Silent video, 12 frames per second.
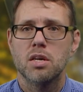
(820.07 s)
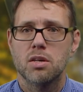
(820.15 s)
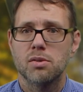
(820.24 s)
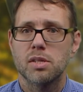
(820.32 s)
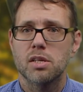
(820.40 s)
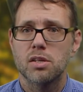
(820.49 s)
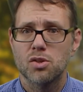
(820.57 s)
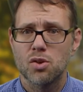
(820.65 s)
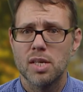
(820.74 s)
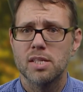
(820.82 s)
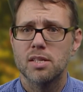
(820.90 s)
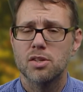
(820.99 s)
using good
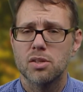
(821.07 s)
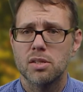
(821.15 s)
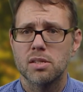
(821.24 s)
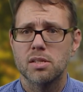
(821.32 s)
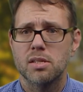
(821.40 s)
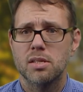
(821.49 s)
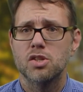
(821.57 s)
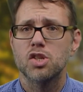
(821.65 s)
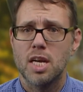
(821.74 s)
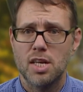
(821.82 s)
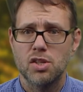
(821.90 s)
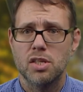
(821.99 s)
transitions, the
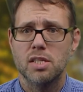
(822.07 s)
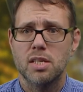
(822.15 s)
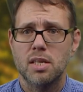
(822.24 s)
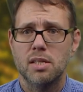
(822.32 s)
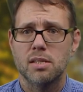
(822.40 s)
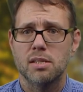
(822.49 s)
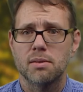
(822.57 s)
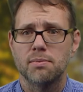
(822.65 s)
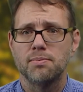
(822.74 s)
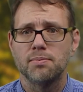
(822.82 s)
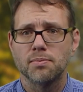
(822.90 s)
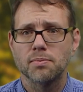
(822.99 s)
change in tense.
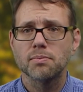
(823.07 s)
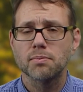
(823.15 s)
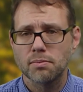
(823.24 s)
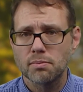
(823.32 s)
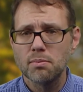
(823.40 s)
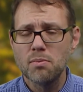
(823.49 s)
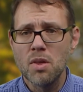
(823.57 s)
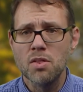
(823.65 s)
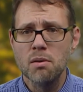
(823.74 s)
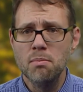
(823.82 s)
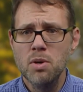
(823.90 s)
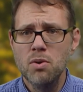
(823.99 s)

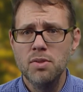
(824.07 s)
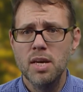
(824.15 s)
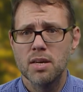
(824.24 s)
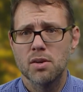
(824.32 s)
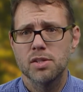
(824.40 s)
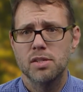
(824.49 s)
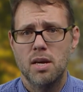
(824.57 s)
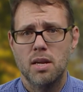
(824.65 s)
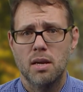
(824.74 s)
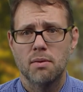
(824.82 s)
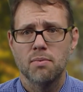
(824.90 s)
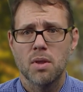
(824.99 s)
The mood that you're
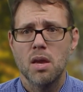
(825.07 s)
setting.